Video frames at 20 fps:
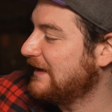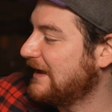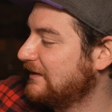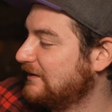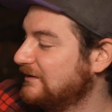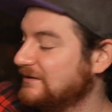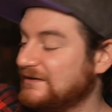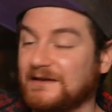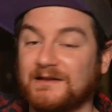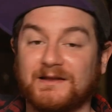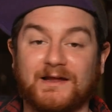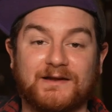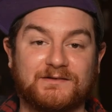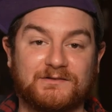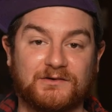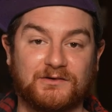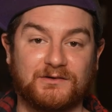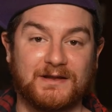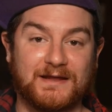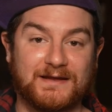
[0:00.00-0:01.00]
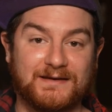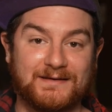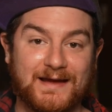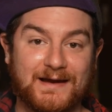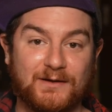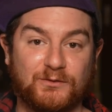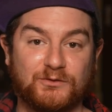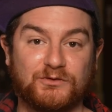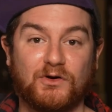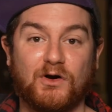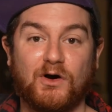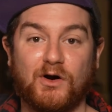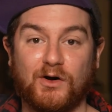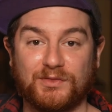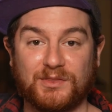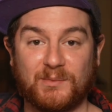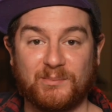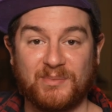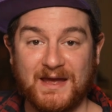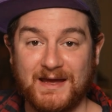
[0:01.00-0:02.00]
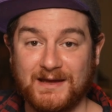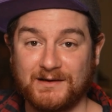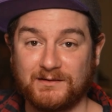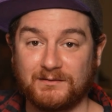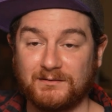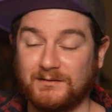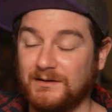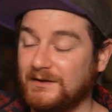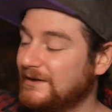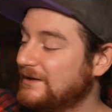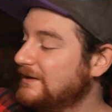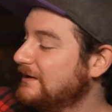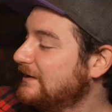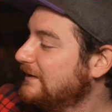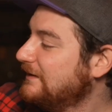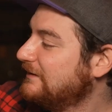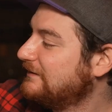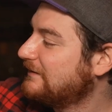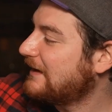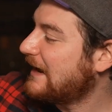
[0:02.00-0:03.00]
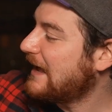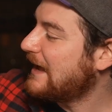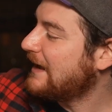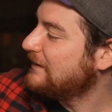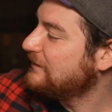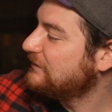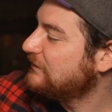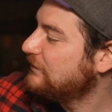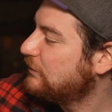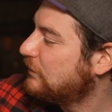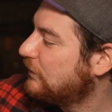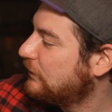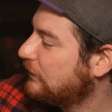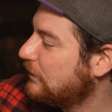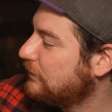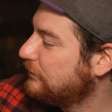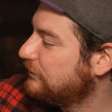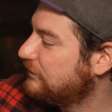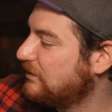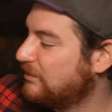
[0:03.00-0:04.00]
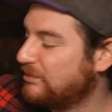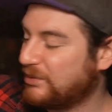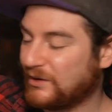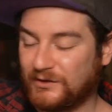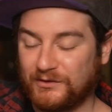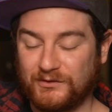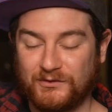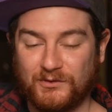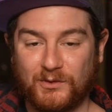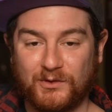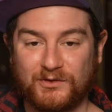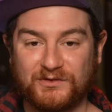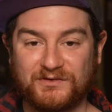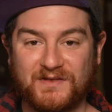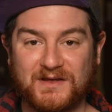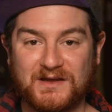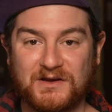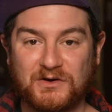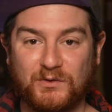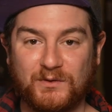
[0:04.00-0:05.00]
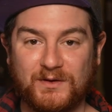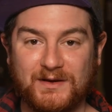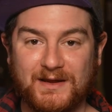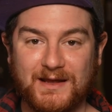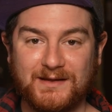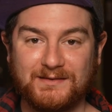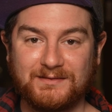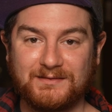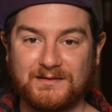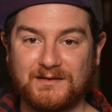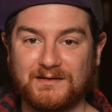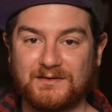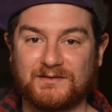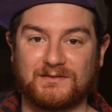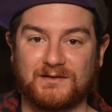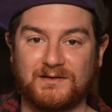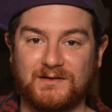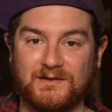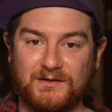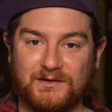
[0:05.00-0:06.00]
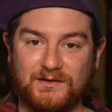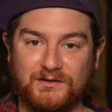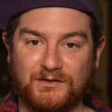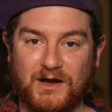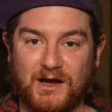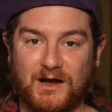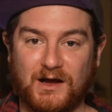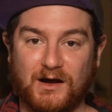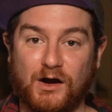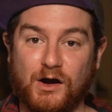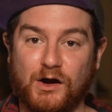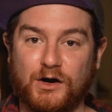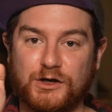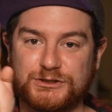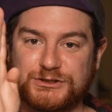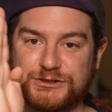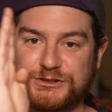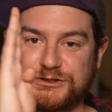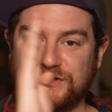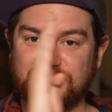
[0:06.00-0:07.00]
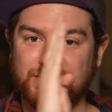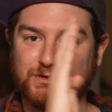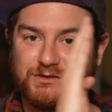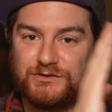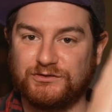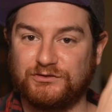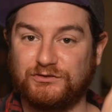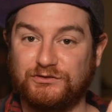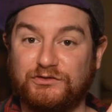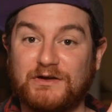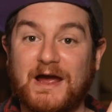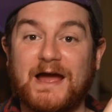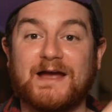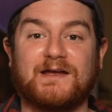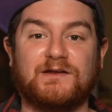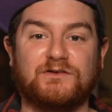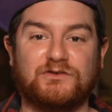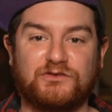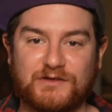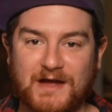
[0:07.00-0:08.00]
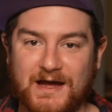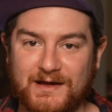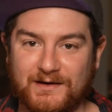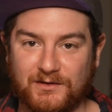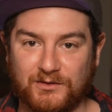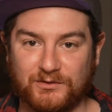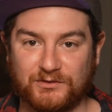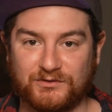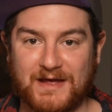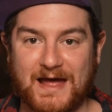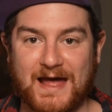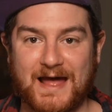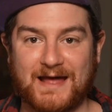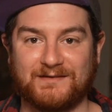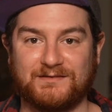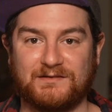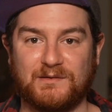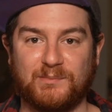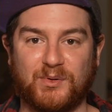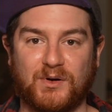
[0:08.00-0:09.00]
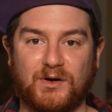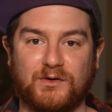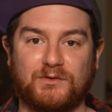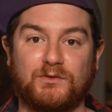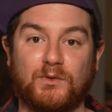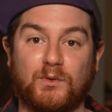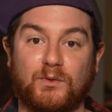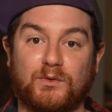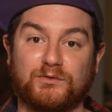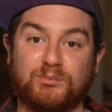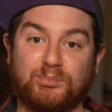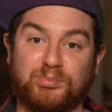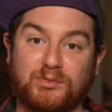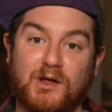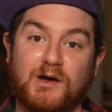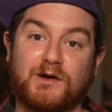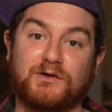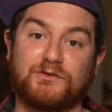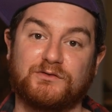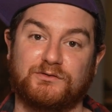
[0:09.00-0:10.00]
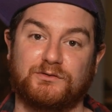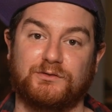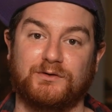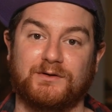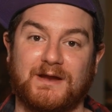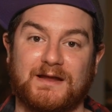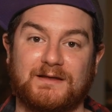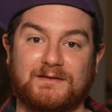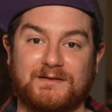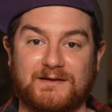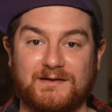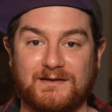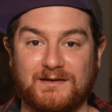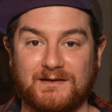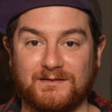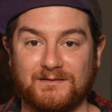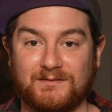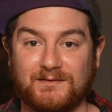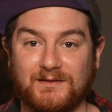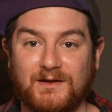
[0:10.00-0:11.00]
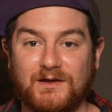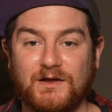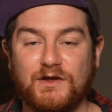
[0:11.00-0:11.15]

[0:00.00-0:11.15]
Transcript: LED lights are laid out on the panel, is that as you close the barn doors, they create these harsh, jagged shadows as the barn doors block certain LEDs.